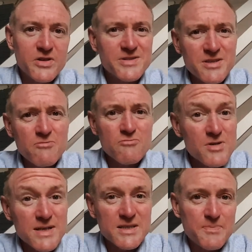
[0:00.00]
I don't
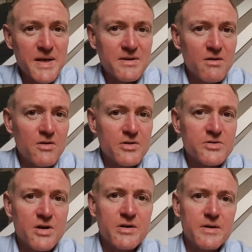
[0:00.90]
really spend a lot of
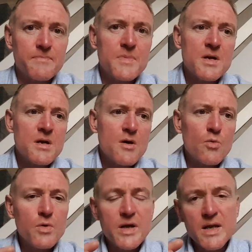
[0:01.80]
time
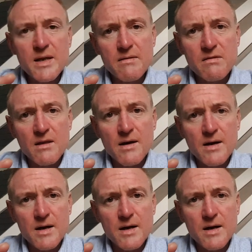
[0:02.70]
with